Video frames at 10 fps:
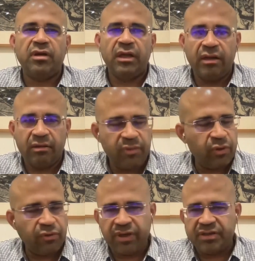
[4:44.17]
you
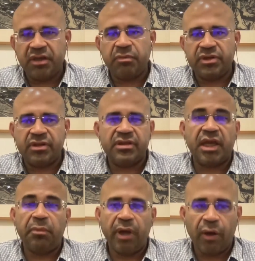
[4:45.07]
know, facing business
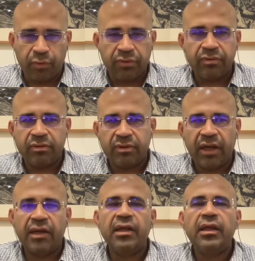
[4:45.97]
came down,
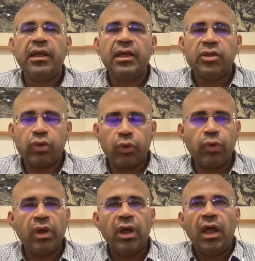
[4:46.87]
right?
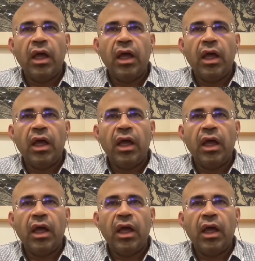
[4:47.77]
So